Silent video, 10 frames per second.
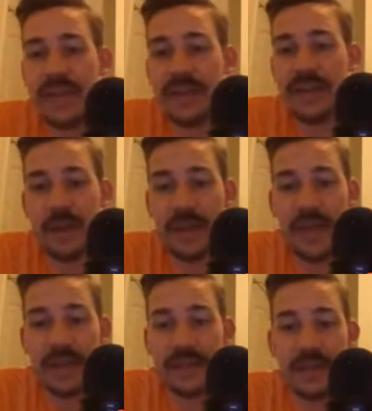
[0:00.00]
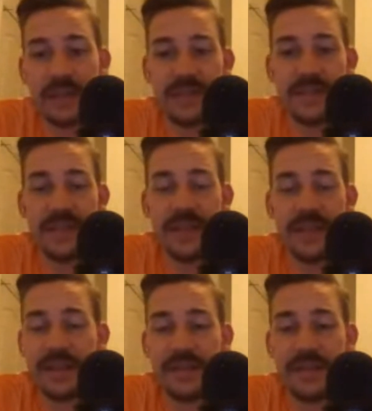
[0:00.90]
tell you how many cancellations and
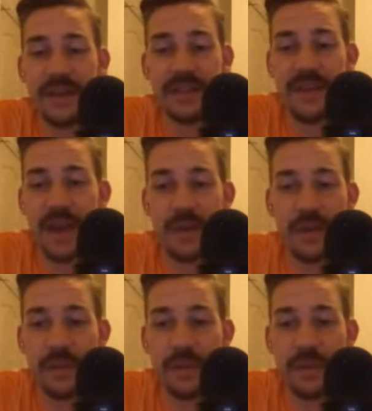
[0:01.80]
delayed flights I've had with them,